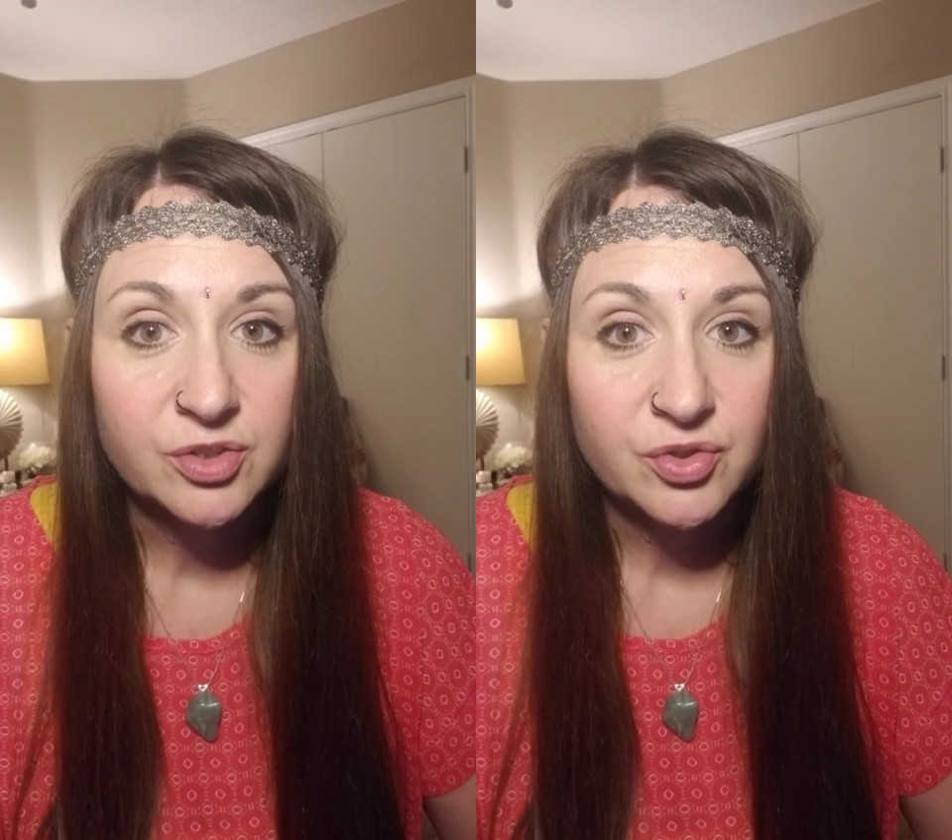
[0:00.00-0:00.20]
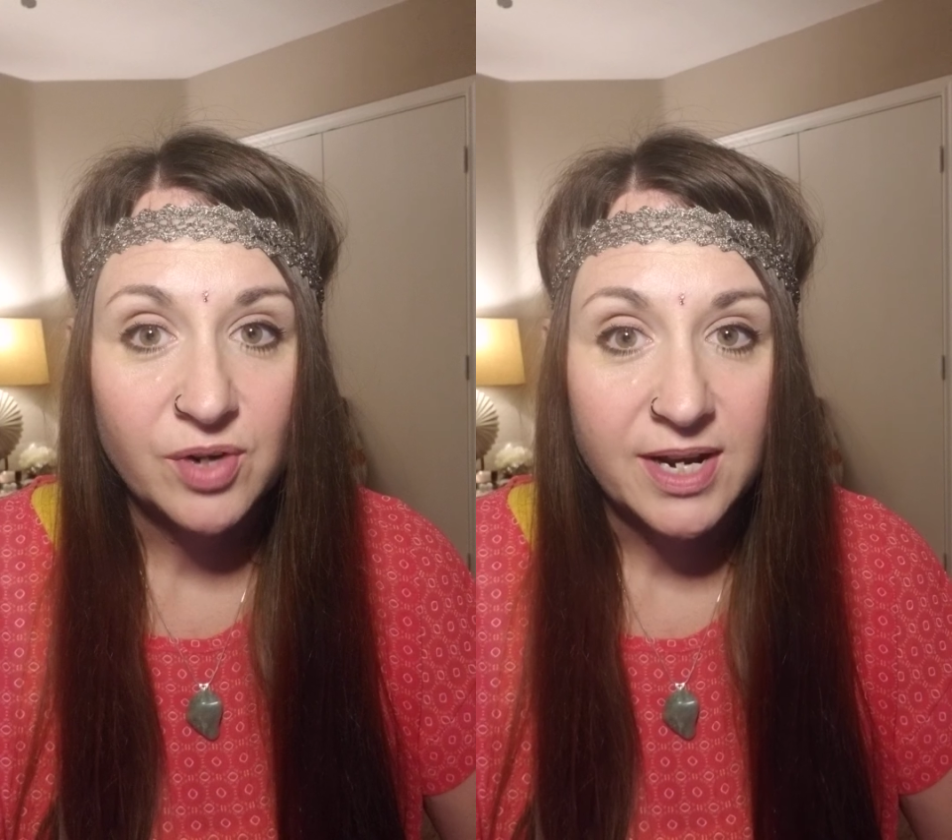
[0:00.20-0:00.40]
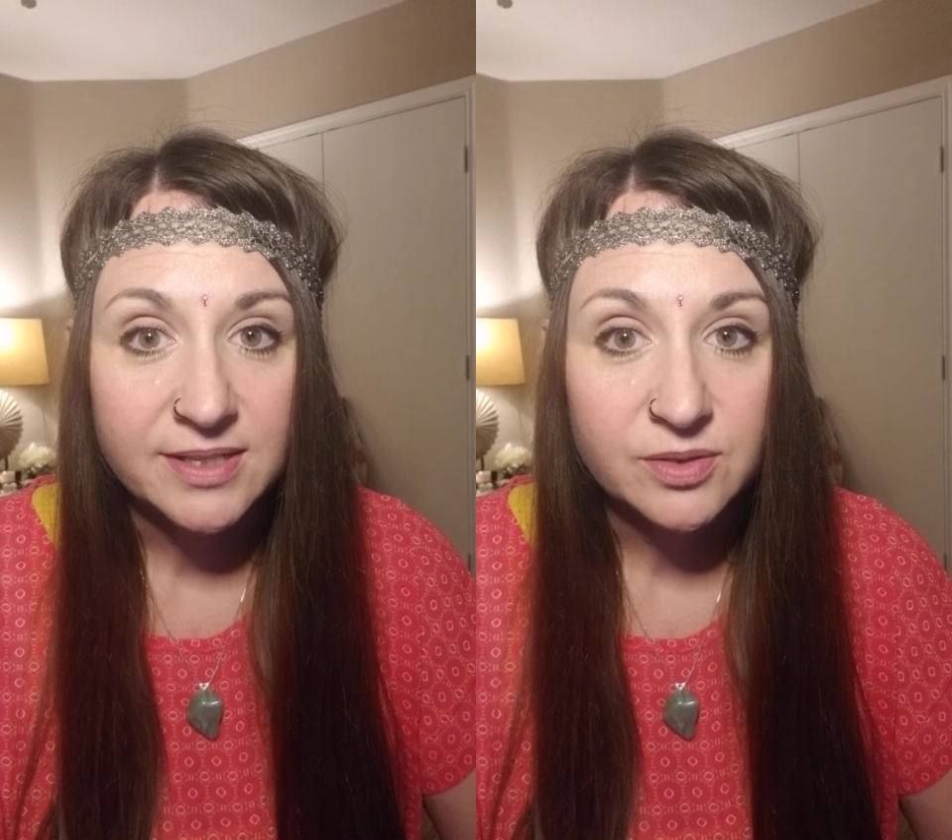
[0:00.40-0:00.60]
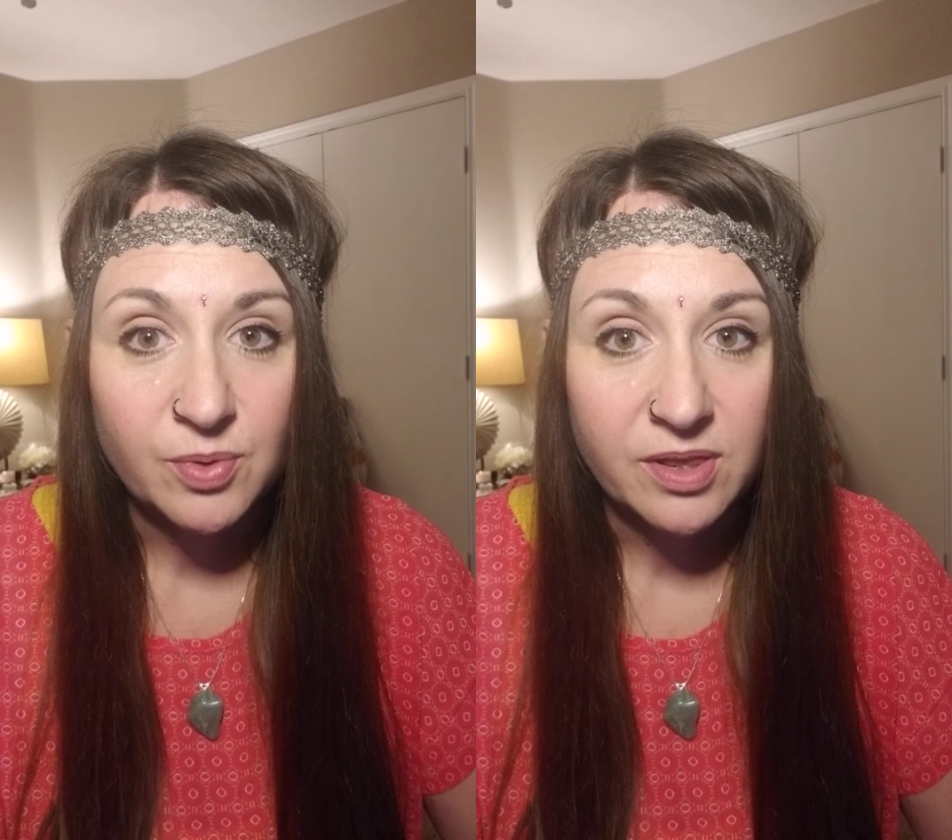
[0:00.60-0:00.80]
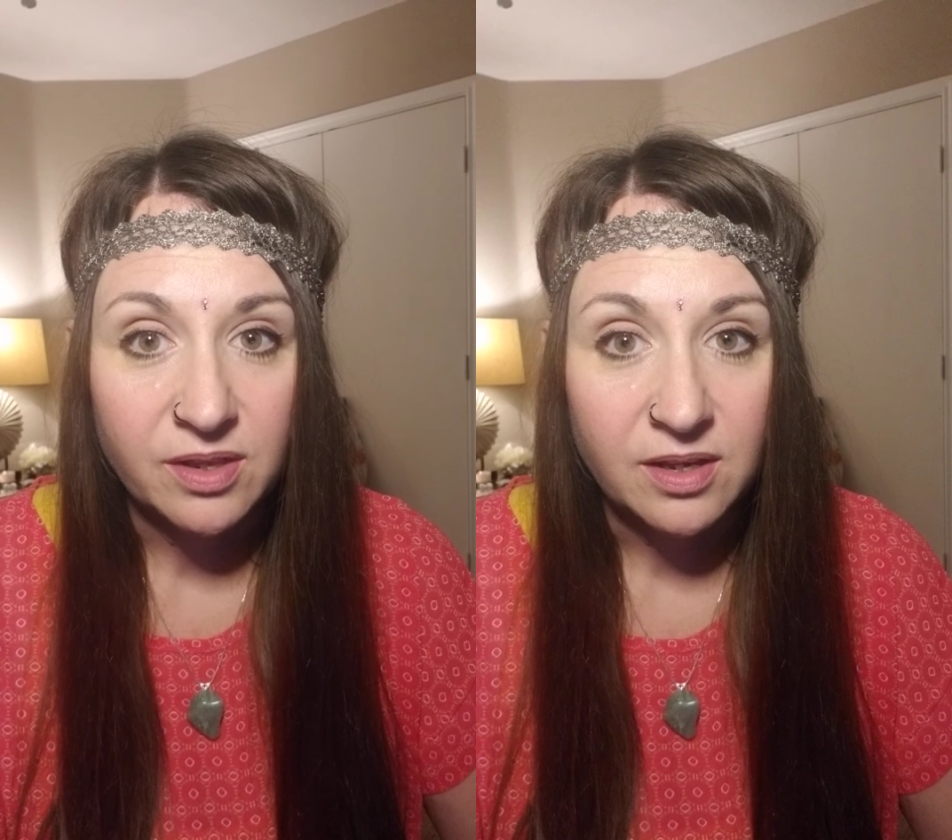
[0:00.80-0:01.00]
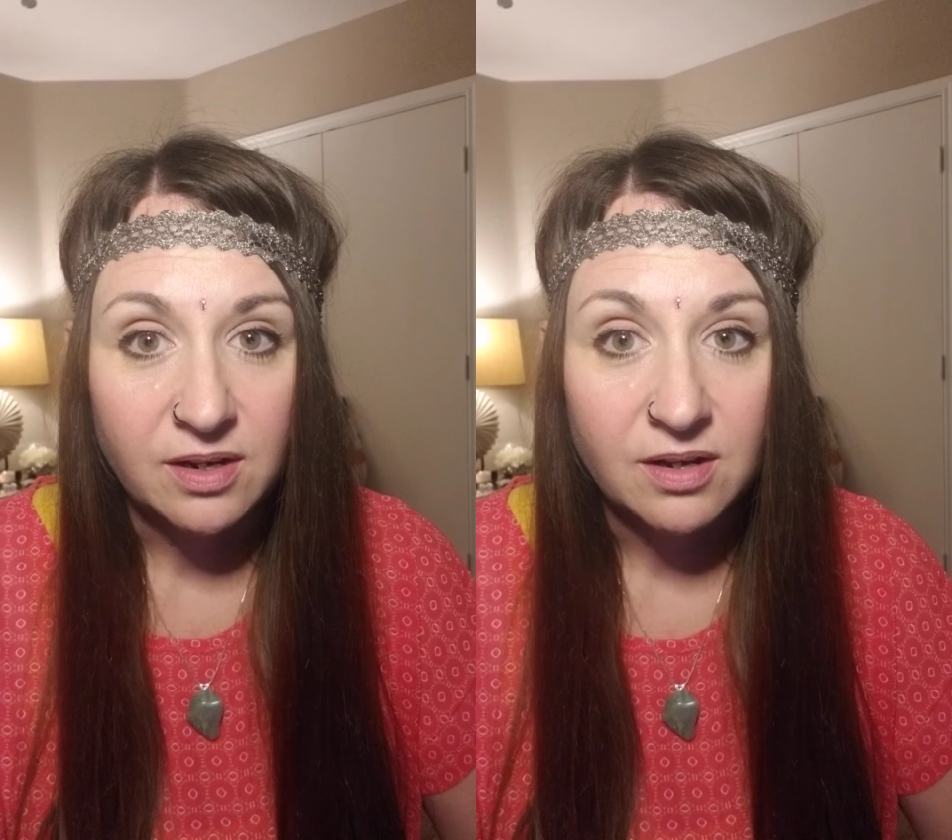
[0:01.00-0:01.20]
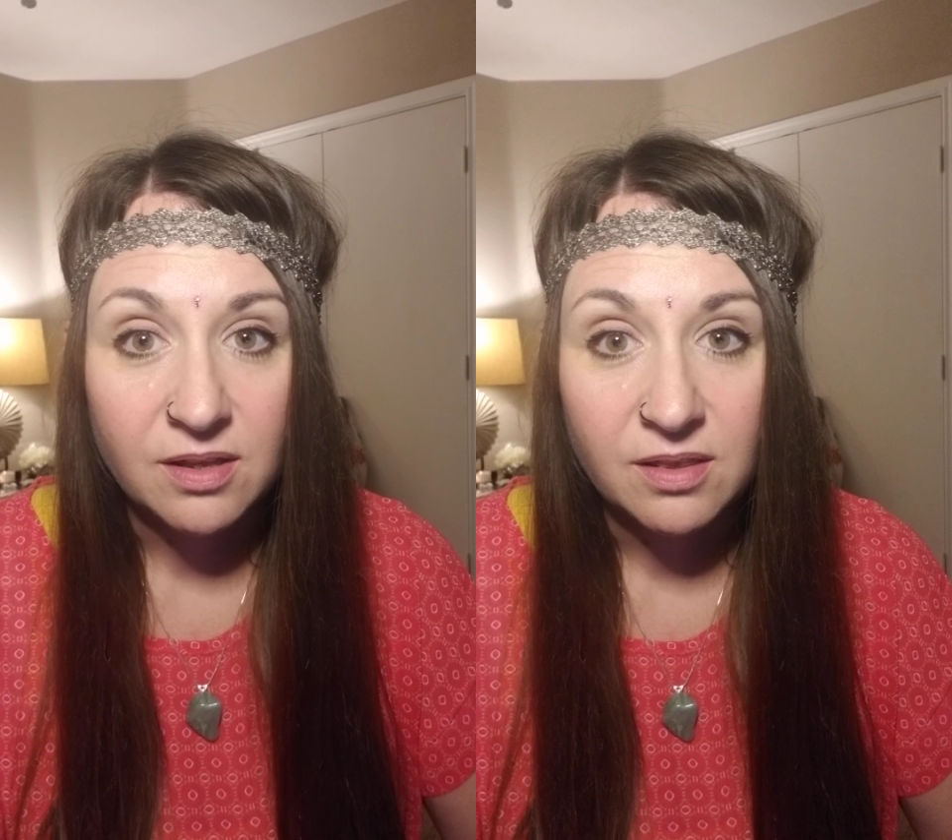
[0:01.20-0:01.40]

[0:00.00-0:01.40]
traits within